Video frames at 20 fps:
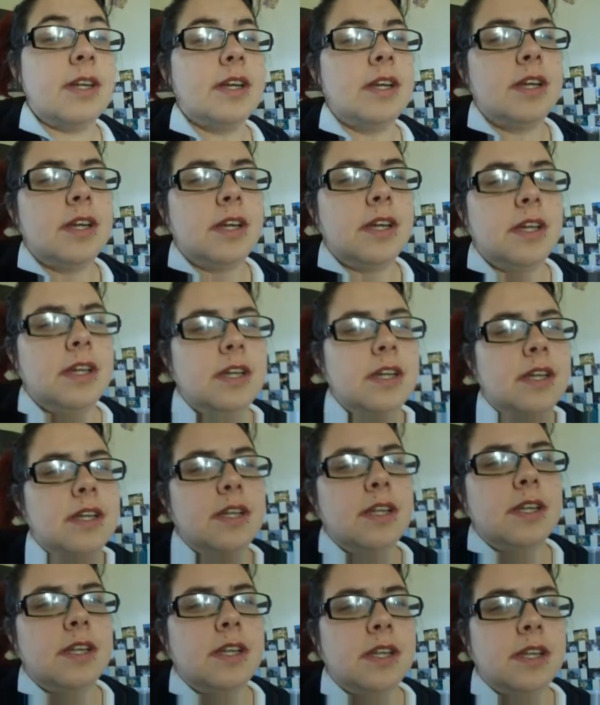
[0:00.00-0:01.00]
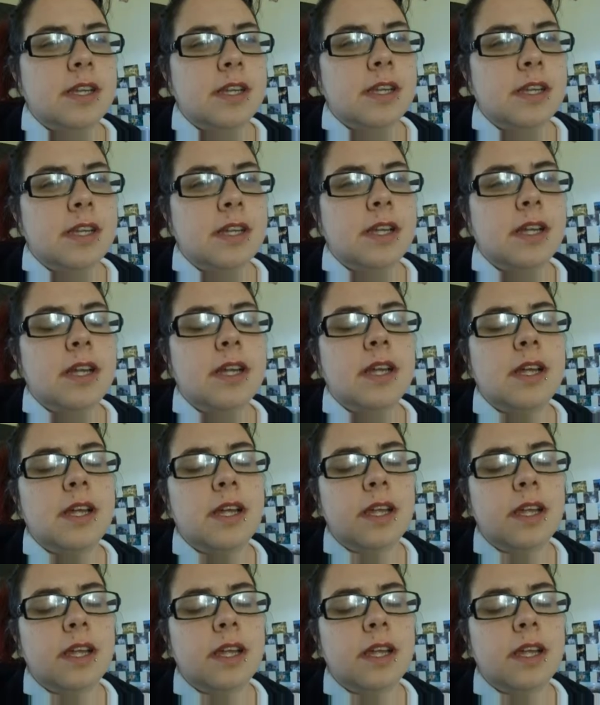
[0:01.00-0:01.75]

[no speech]